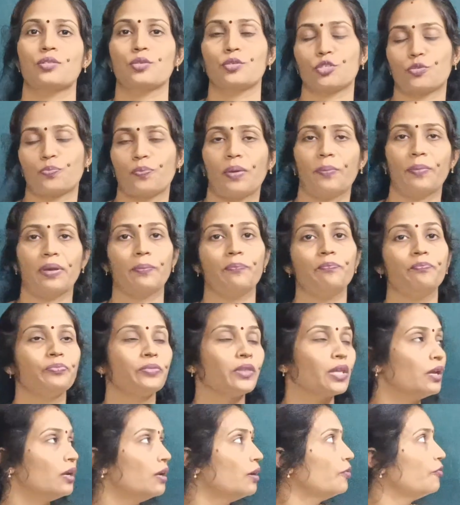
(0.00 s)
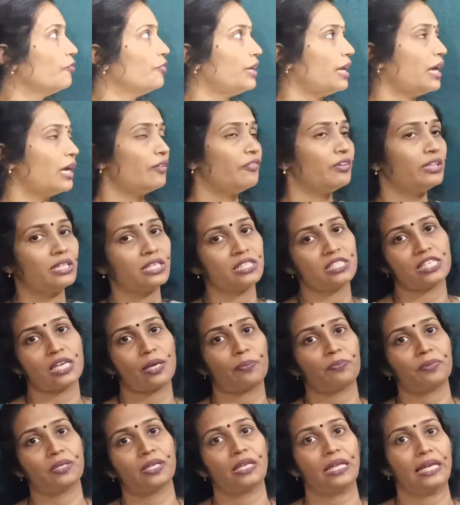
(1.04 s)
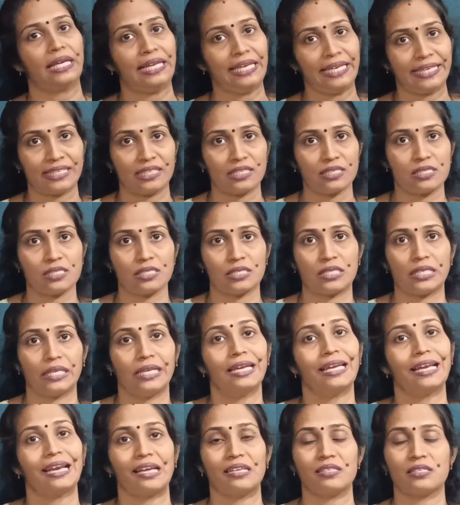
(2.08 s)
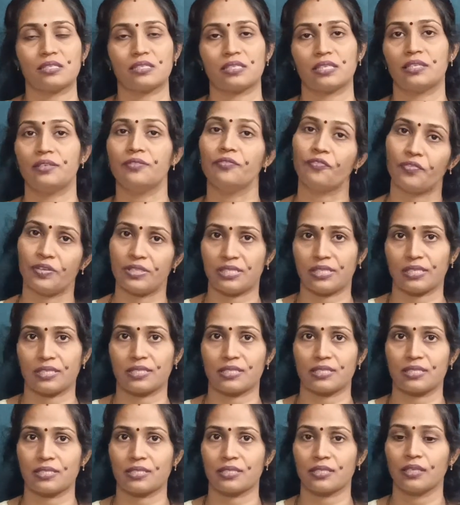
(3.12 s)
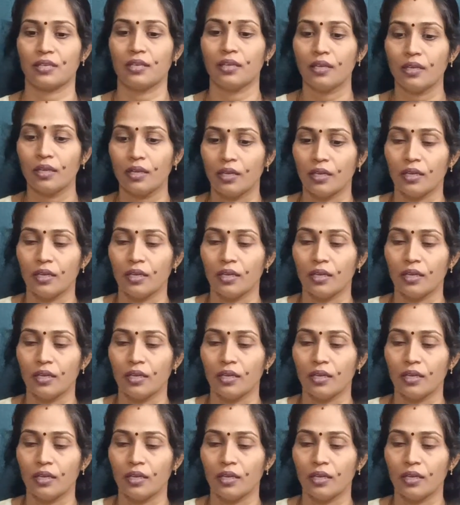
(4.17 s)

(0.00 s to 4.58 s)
your Sushma ma'am. We are with the chapter Electricity, Class 10 Physics.